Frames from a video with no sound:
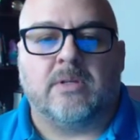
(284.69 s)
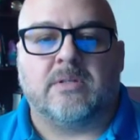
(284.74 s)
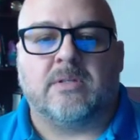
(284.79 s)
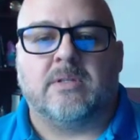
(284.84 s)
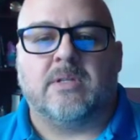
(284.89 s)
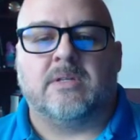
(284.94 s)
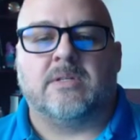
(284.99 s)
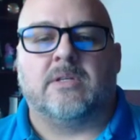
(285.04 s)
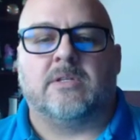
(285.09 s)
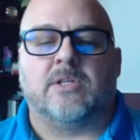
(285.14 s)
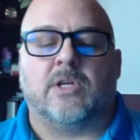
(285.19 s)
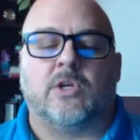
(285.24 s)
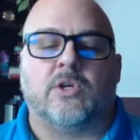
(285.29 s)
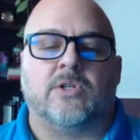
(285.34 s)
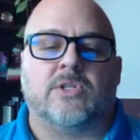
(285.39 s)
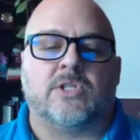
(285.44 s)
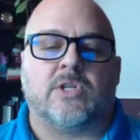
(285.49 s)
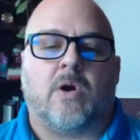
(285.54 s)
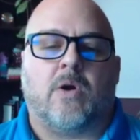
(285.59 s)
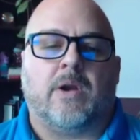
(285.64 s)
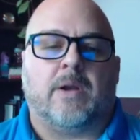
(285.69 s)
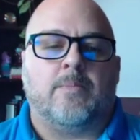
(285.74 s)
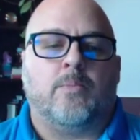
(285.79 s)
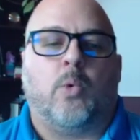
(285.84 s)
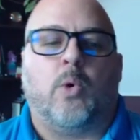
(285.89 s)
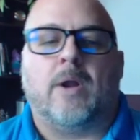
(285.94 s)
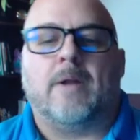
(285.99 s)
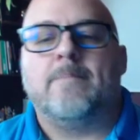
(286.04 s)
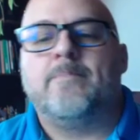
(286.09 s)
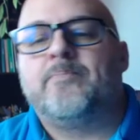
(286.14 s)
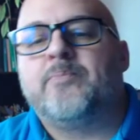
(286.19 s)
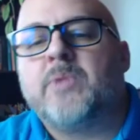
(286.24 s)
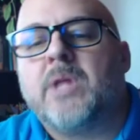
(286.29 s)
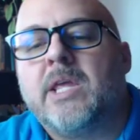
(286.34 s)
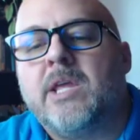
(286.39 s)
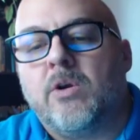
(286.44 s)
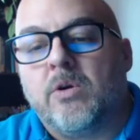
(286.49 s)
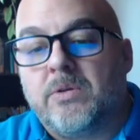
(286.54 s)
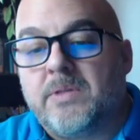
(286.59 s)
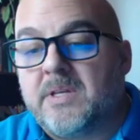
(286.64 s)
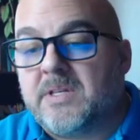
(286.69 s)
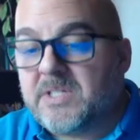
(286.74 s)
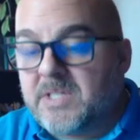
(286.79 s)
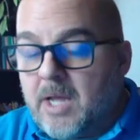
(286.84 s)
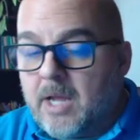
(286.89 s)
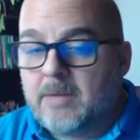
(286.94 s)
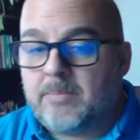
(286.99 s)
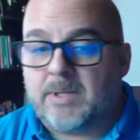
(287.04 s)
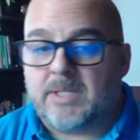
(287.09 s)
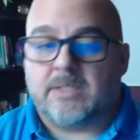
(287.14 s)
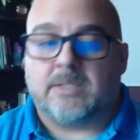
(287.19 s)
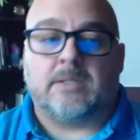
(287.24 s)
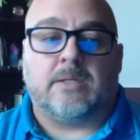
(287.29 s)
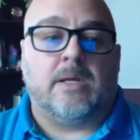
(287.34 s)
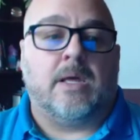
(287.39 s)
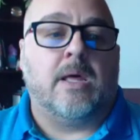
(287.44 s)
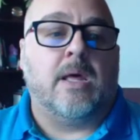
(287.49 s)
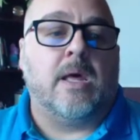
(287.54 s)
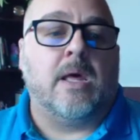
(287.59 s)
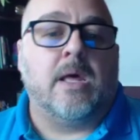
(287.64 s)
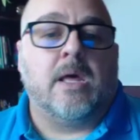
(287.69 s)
This is a good starting point. Here are the assignments.